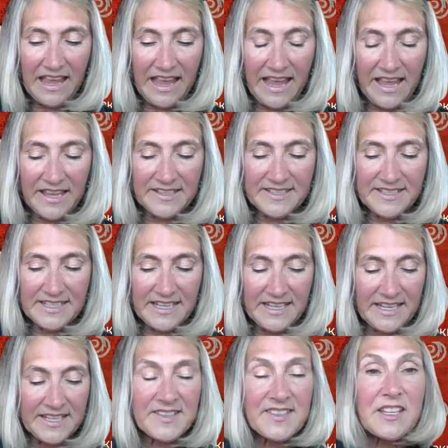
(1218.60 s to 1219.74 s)
And
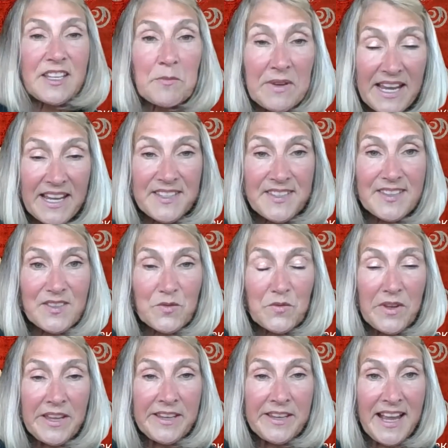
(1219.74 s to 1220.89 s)
in some cases,
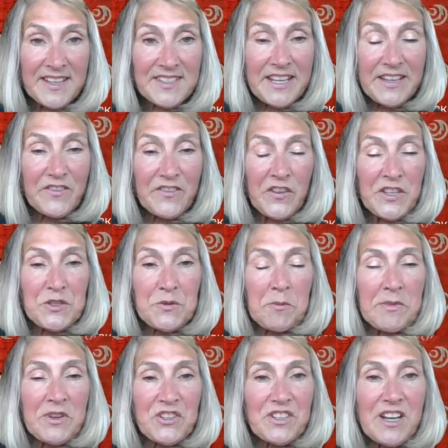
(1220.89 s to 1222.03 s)
in asking for this
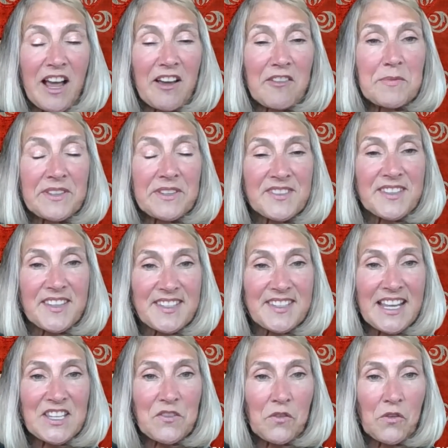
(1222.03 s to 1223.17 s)
permission, I've been
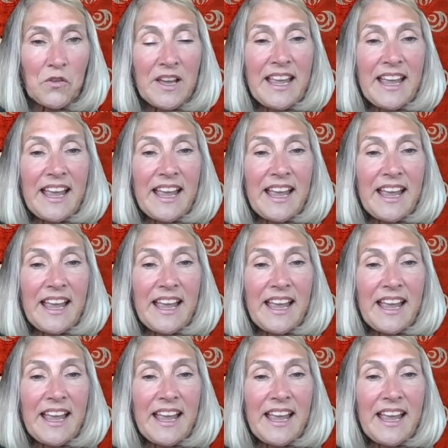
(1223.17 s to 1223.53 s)
successful,